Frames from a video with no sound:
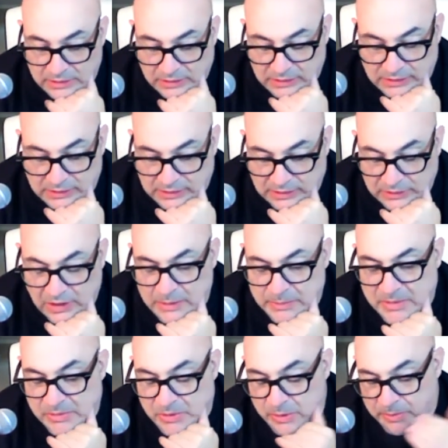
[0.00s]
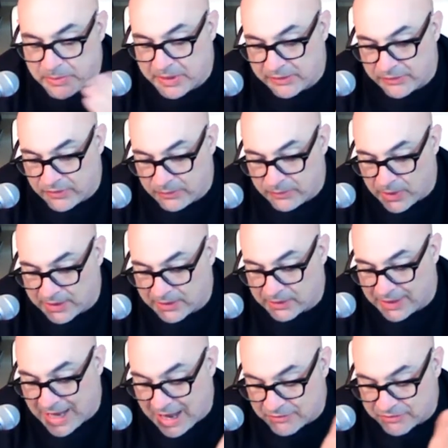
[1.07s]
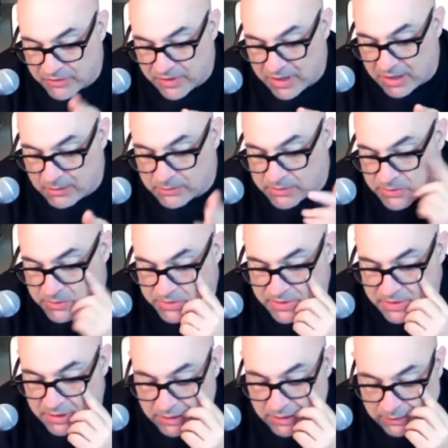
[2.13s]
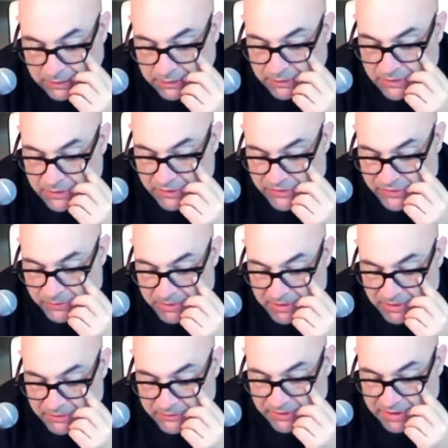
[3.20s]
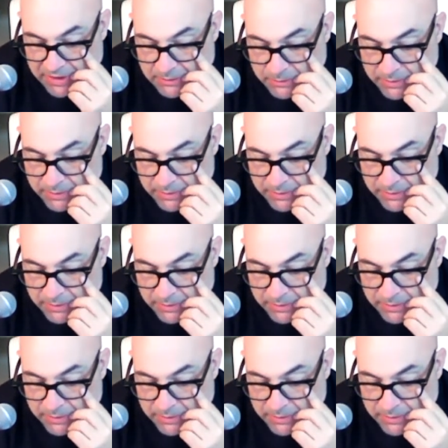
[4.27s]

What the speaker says: A lot of people picked the record after that, which was called The Spirit of Eden.